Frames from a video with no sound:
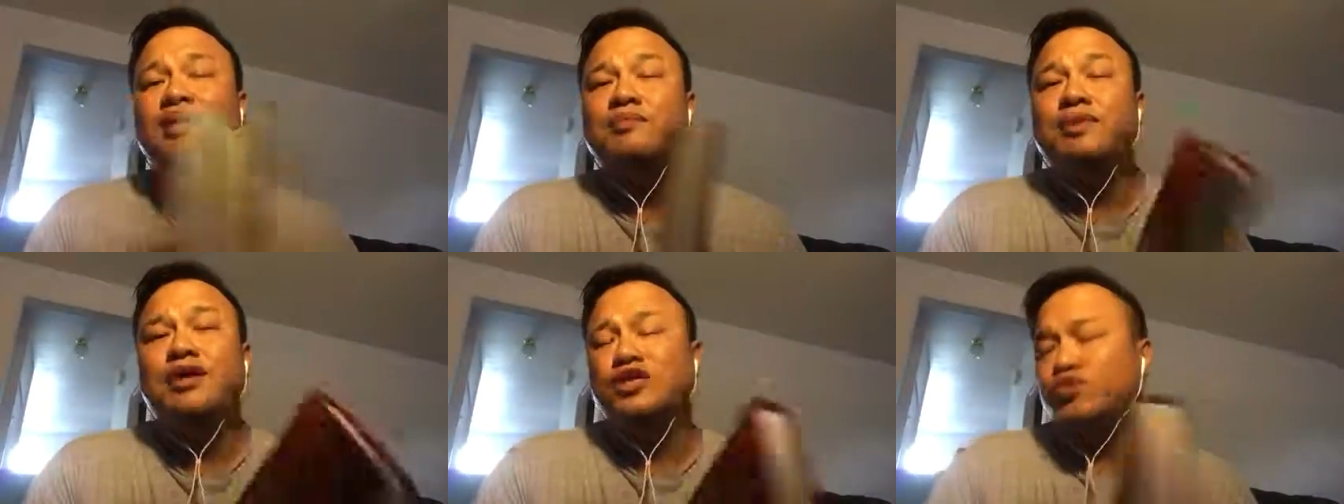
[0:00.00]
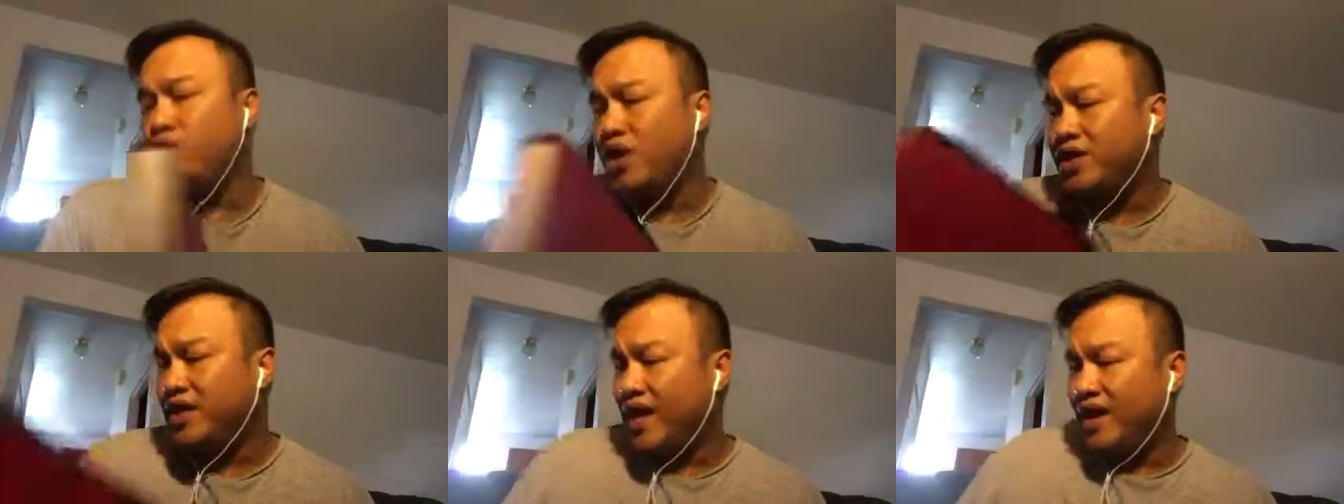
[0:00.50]
Because
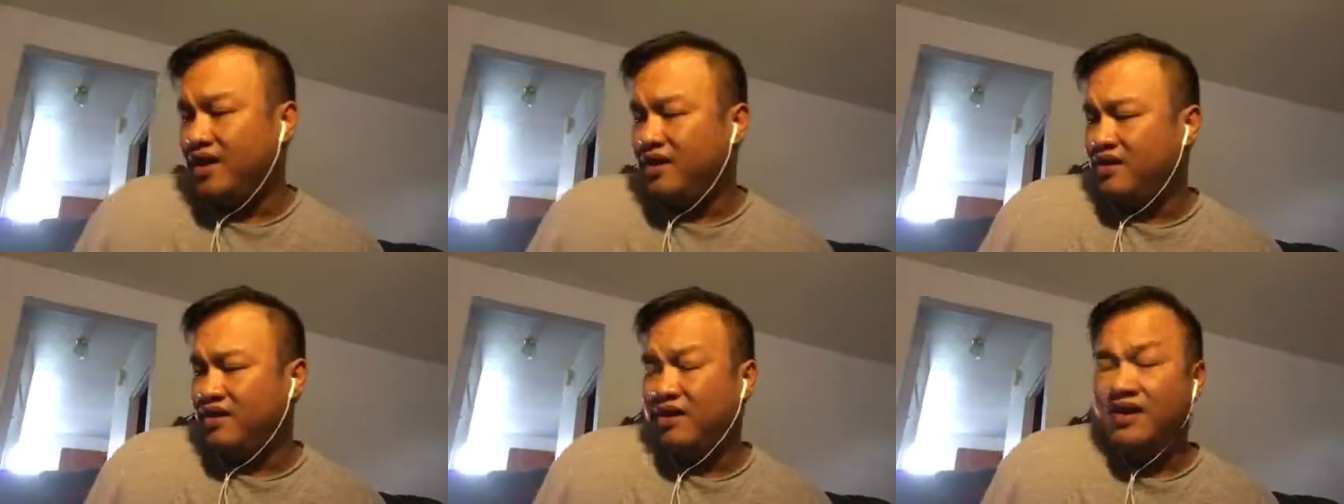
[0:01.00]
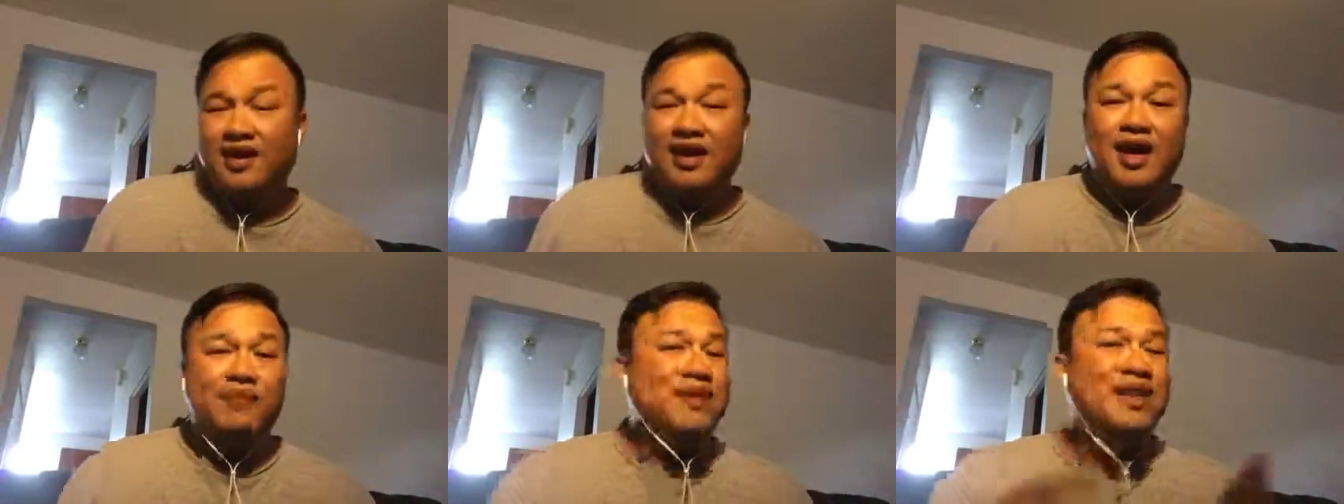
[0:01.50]
one day
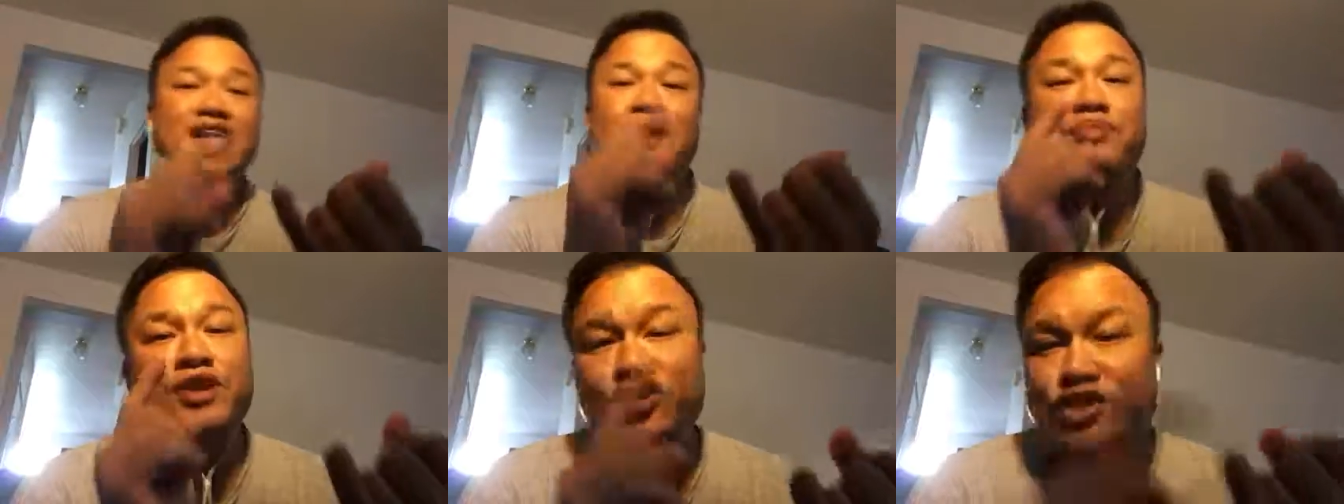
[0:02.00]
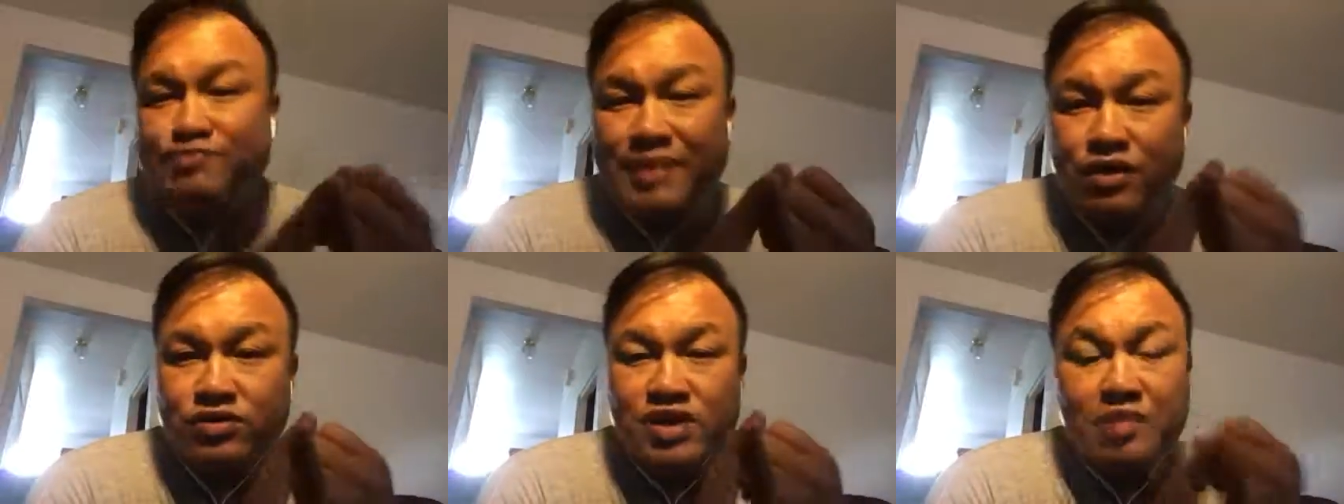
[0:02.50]
it may not be your
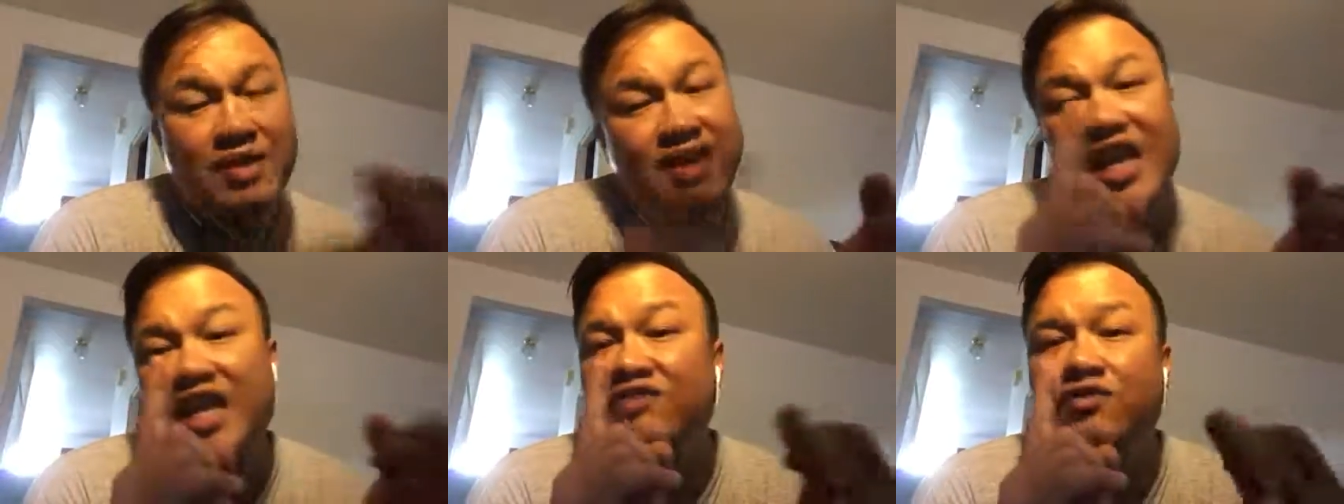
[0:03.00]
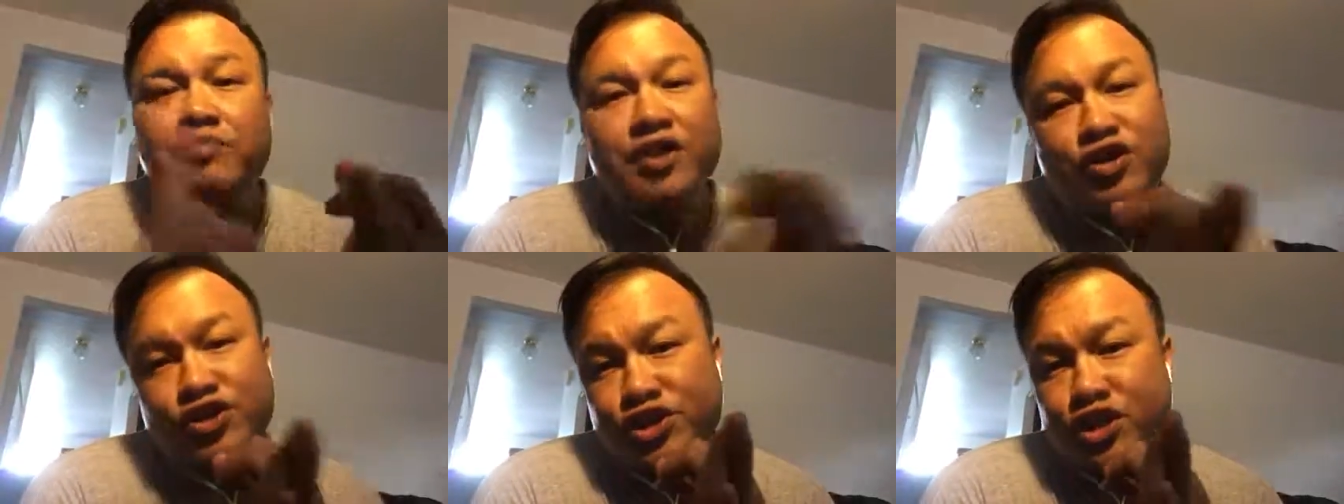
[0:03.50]
spouse, it may not even be
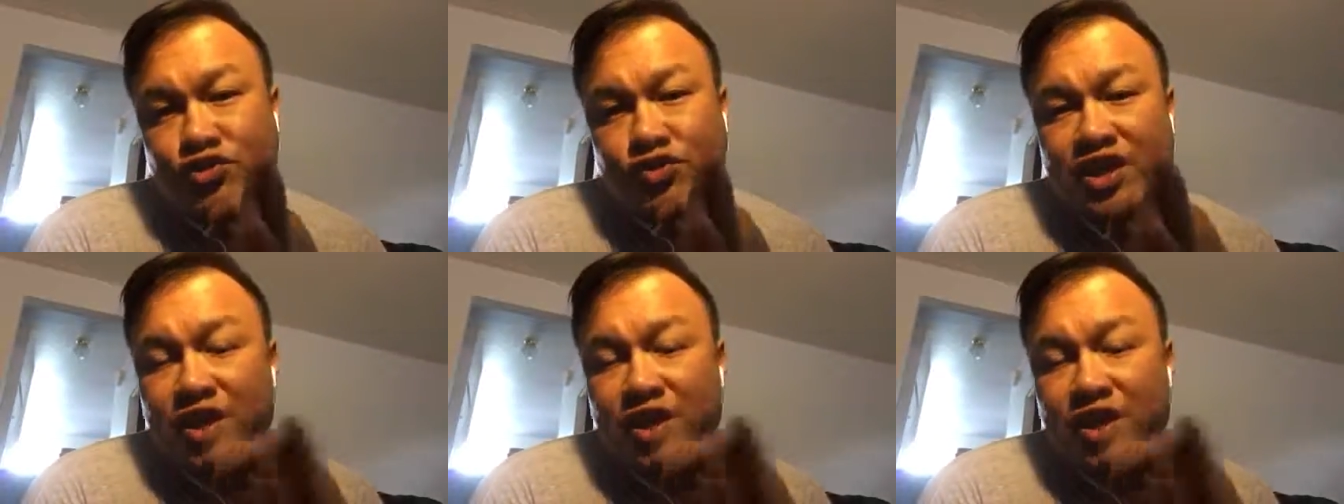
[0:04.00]
your children,